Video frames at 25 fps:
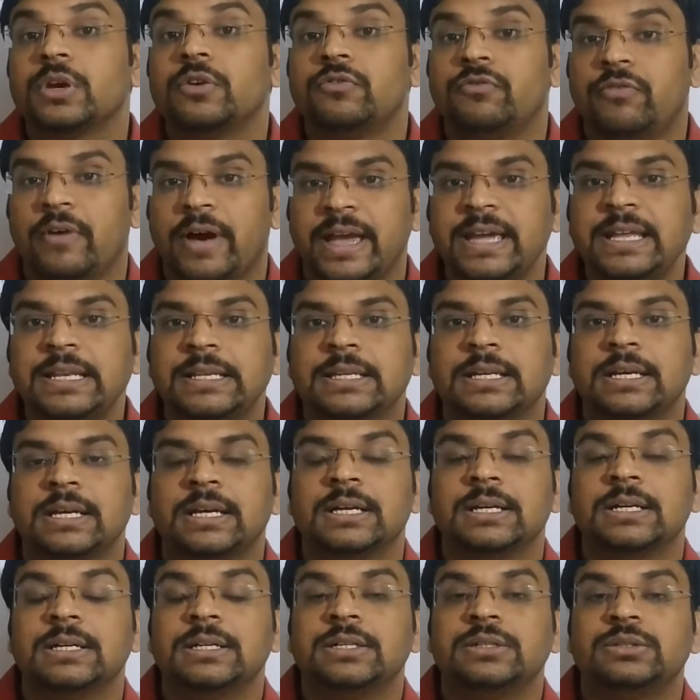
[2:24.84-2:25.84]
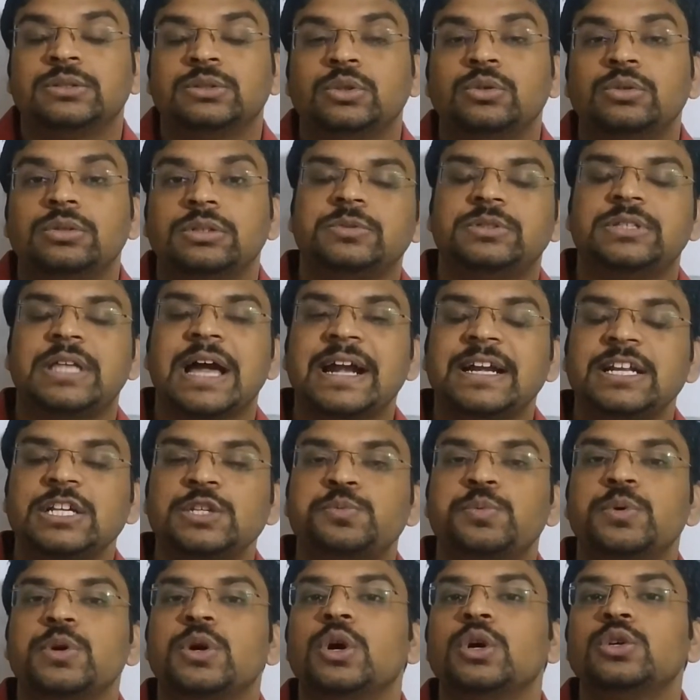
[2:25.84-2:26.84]
Fine. So that is
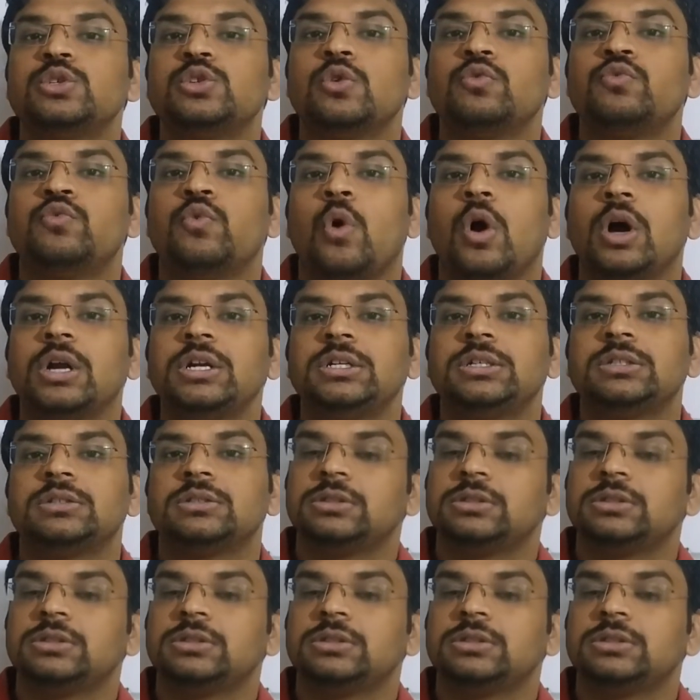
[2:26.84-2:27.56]
because of what?